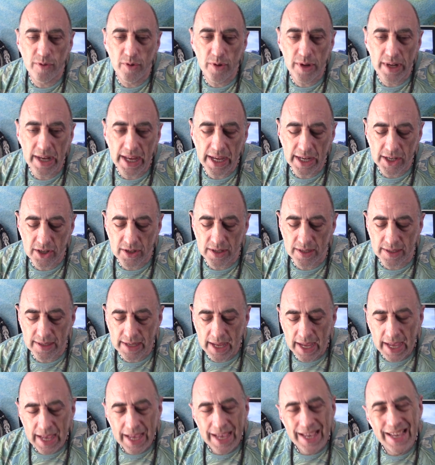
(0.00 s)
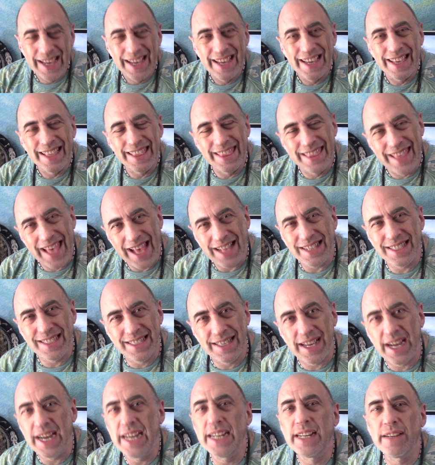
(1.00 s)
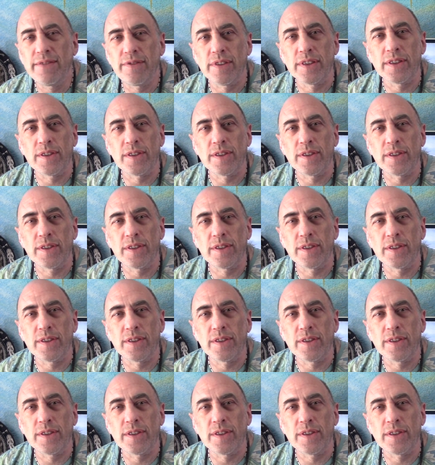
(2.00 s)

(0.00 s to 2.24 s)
elections. That side of the